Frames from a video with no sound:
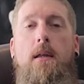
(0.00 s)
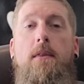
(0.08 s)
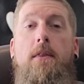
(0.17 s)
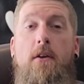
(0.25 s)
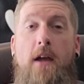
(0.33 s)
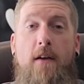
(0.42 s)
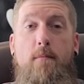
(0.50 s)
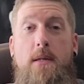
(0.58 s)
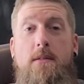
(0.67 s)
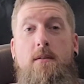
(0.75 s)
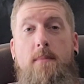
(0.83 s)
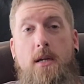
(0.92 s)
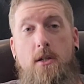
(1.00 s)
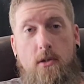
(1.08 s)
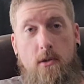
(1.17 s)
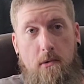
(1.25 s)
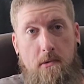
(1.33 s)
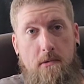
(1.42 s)
There have been some
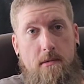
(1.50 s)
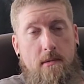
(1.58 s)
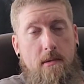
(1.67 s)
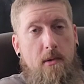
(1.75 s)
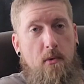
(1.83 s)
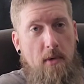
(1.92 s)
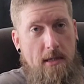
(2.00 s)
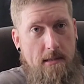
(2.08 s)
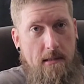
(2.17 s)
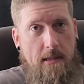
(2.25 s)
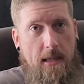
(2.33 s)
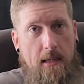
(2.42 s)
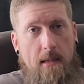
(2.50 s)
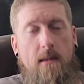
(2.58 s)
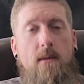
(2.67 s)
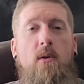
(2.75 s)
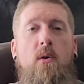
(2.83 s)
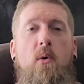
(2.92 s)
issues recently
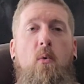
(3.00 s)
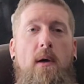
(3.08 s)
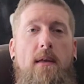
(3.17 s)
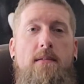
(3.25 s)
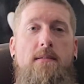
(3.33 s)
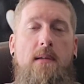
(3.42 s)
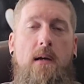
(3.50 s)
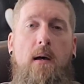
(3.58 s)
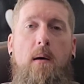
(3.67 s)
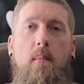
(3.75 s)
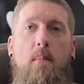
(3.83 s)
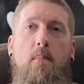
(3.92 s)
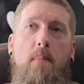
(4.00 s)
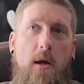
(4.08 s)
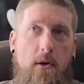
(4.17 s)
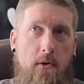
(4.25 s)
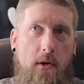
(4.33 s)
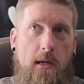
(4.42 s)
with some
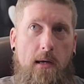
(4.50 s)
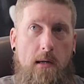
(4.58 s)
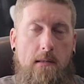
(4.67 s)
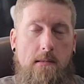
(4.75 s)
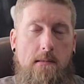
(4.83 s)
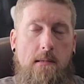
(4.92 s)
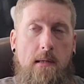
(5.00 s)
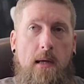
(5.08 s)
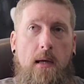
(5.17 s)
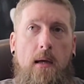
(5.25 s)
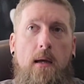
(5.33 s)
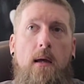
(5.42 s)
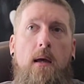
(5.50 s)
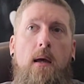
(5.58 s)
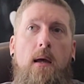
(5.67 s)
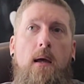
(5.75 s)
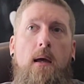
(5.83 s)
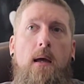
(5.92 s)
Bear Creek guns.
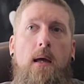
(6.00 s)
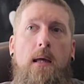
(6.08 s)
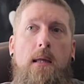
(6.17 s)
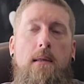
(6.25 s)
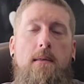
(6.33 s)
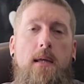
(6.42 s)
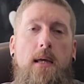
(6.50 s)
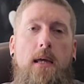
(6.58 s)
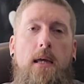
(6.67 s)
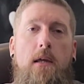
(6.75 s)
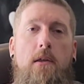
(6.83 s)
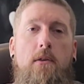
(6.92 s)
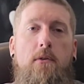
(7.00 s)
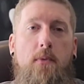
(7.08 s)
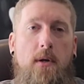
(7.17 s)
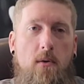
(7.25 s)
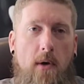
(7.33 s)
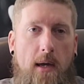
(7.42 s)
The
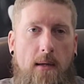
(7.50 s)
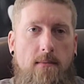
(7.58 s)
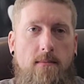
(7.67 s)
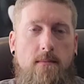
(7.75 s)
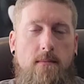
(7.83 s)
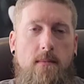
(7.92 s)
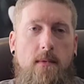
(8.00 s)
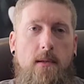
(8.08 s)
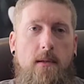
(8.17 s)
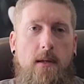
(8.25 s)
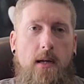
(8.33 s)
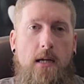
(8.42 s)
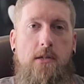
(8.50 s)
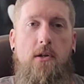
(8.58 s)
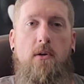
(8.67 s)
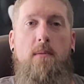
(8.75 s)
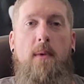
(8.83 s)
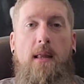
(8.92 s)
308 that I
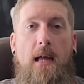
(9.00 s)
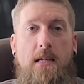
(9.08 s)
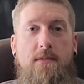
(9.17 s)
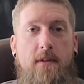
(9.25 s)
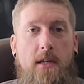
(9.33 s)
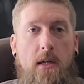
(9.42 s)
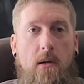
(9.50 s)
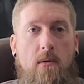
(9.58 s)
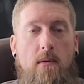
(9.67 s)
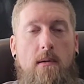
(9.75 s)
showed in my last video,